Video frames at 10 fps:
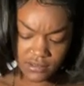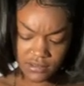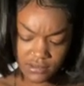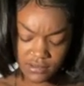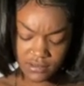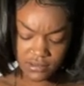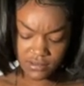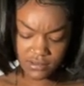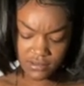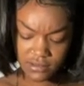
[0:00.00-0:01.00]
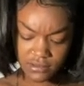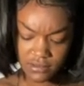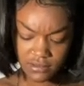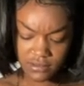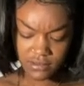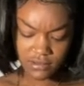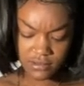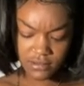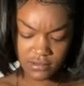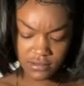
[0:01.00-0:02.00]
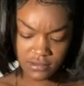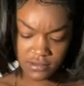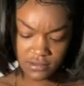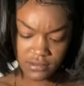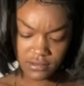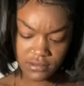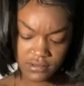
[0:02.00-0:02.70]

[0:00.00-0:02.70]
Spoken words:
Nothing is said.